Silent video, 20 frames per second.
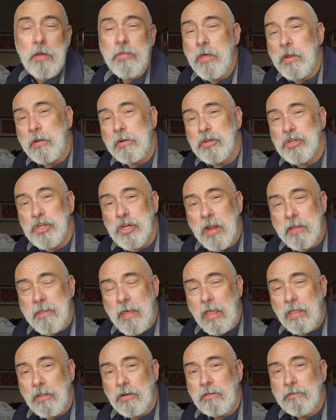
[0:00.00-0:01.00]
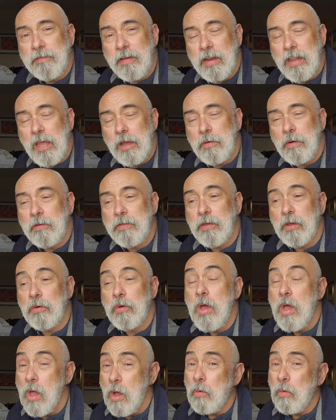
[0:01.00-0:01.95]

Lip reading: I thought I'd share that little video with you.